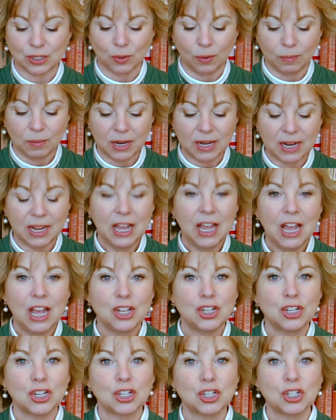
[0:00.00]
So I'm going to
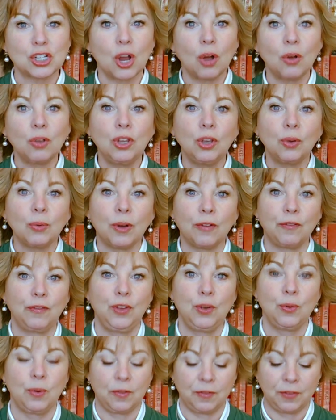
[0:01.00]
just show you a
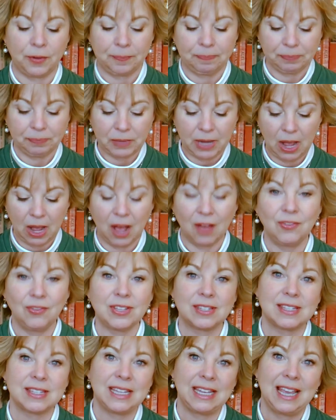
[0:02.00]
few of them. Now,
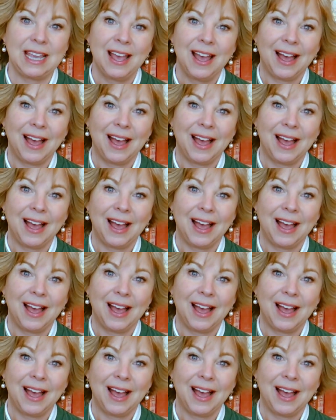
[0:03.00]
obviously,